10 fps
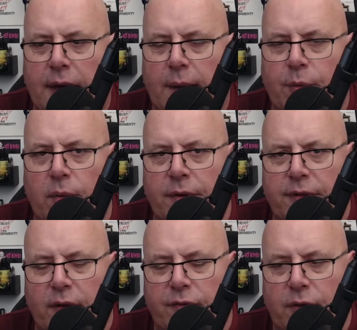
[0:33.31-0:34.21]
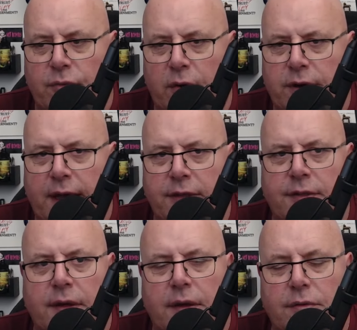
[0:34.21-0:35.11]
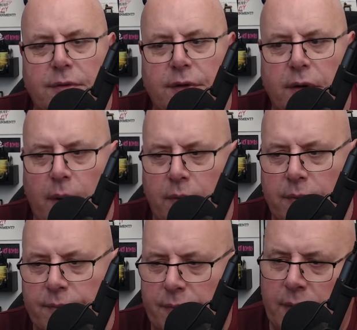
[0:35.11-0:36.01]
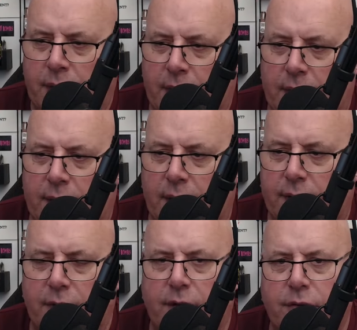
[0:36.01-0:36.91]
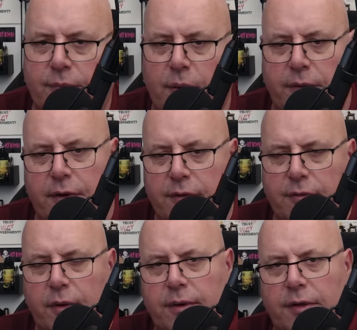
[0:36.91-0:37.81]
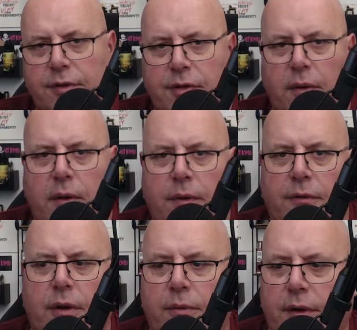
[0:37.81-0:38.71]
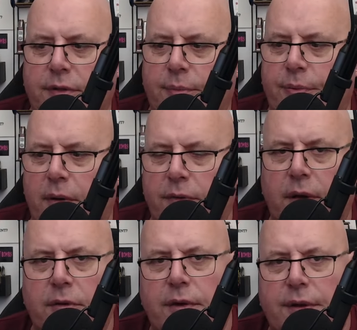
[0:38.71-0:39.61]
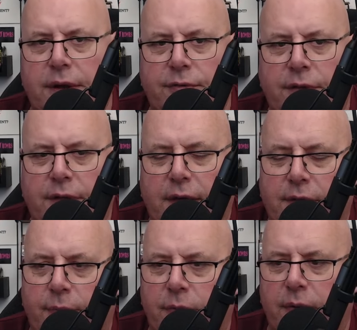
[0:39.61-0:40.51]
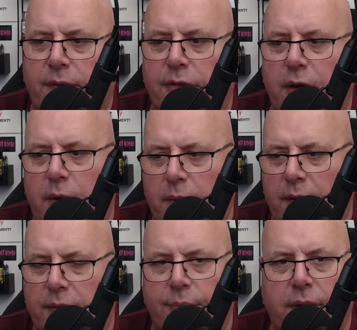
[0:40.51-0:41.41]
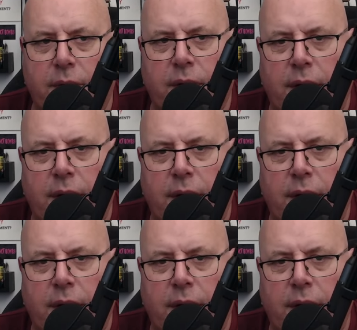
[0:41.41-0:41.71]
I bought myself a Rodecaster Duo. Now you've probably heard the Rodecaster Duo and the Rodecaster Pro. The only real difference is between the Duo and the Pro.